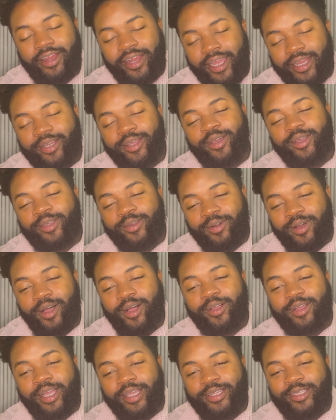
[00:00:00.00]
I know you
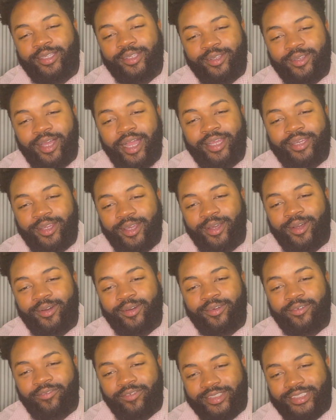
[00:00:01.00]
all. I
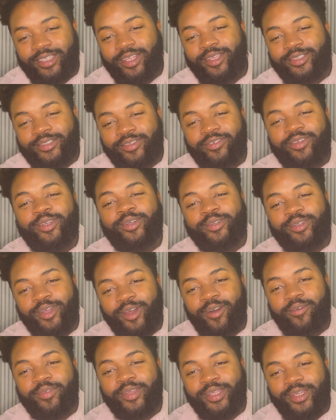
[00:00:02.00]
know for those of you who
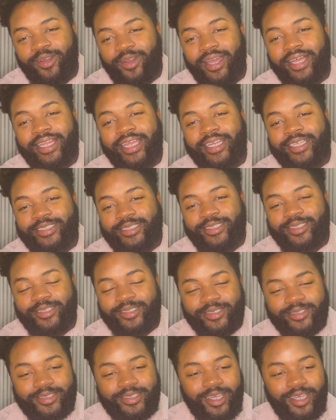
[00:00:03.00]
know me, you know I like shoes.